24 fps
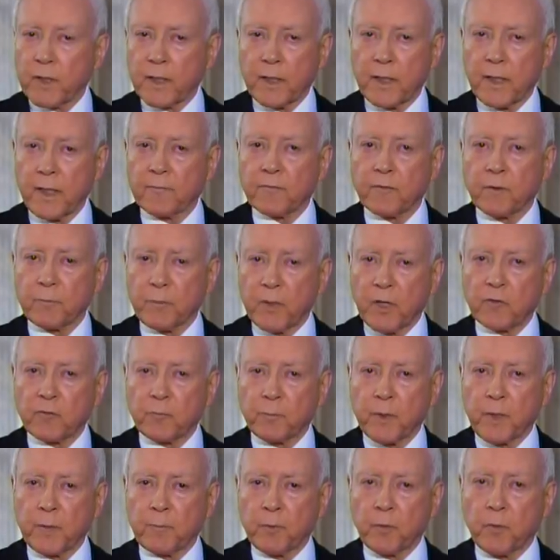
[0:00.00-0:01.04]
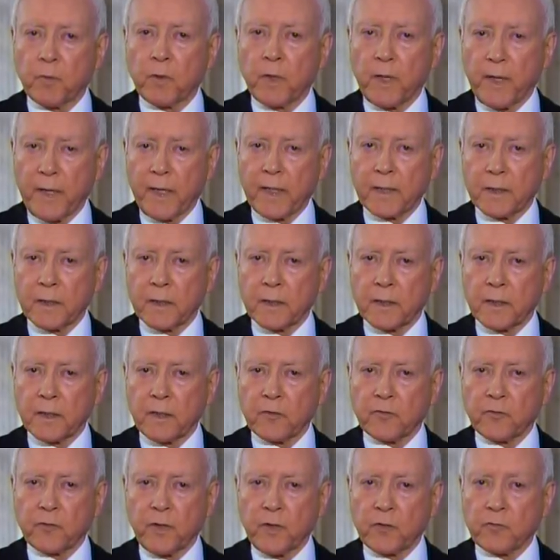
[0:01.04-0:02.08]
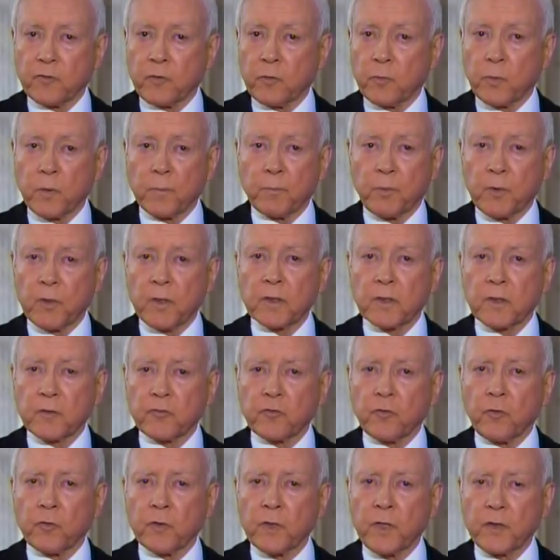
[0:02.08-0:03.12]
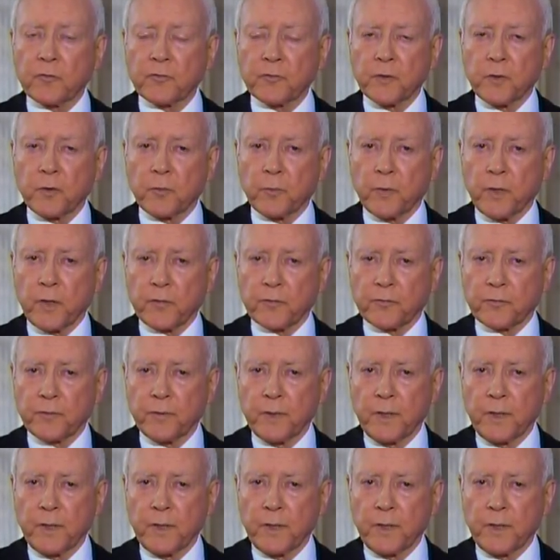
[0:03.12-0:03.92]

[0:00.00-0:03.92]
to have the best people handling these things, or we're putting this whole nation at risk.